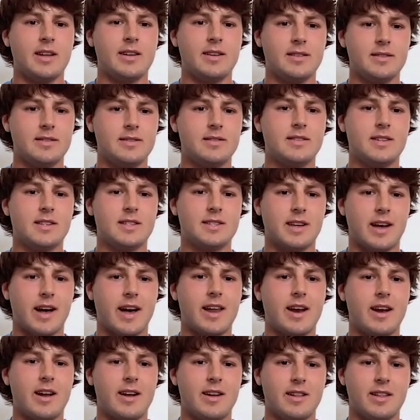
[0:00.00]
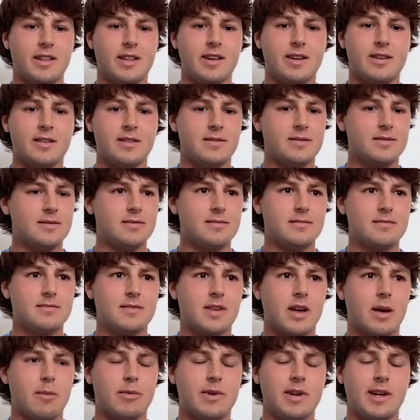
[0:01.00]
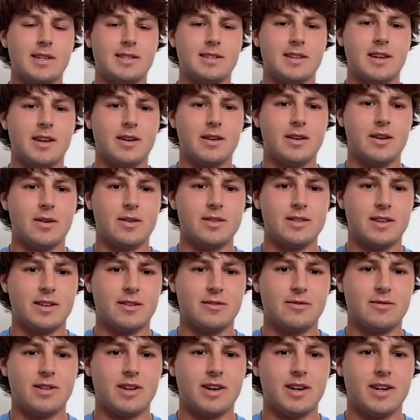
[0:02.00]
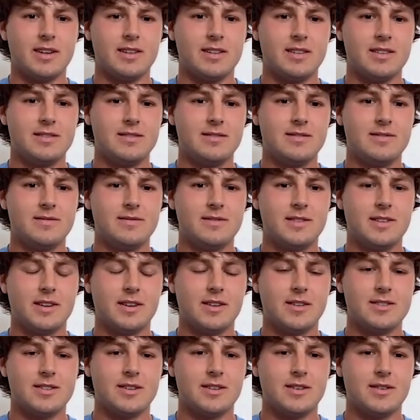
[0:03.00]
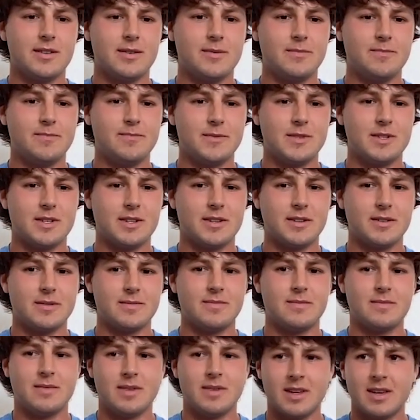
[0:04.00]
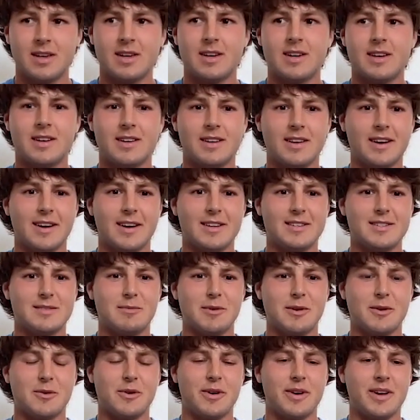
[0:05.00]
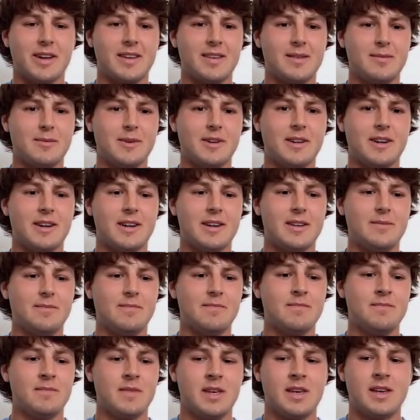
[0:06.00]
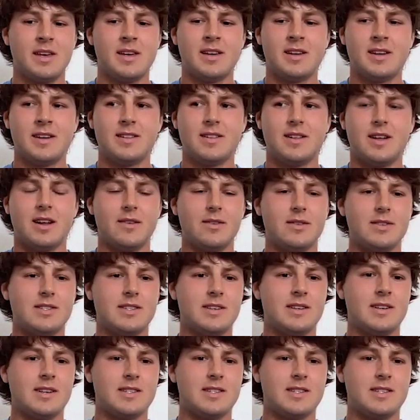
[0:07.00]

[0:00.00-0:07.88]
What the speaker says: and decided, and then a couple days later, I was on a flight to Arizona. So yeah, it's been quick, but a lot of